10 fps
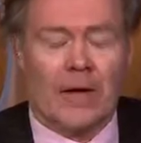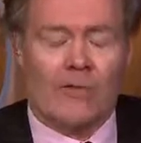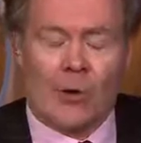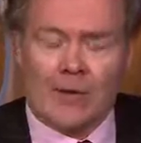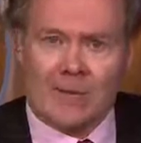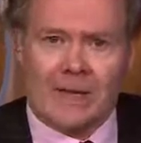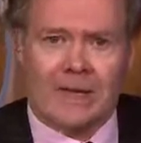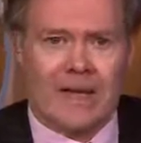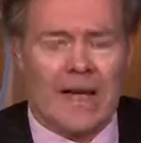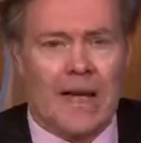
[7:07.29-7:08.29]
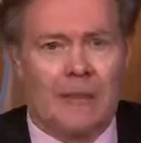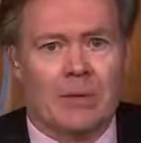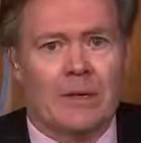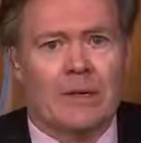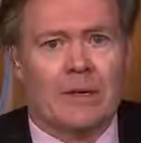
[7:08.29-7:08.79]
I've always been in the
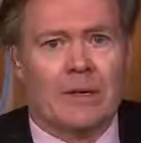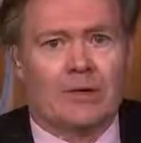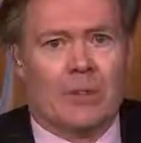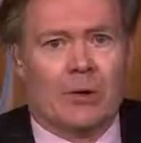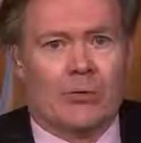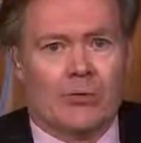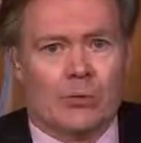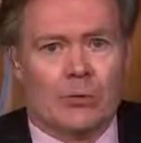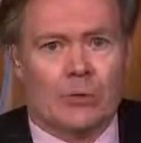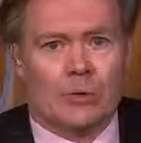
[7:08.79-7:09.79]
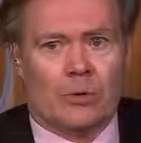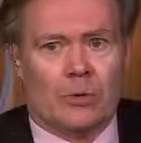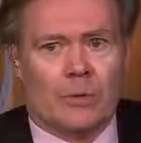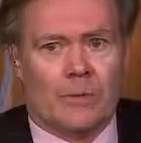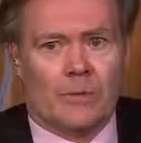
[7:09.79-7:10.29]
camp of those
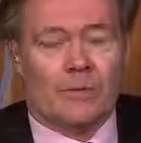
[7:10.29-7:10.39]
who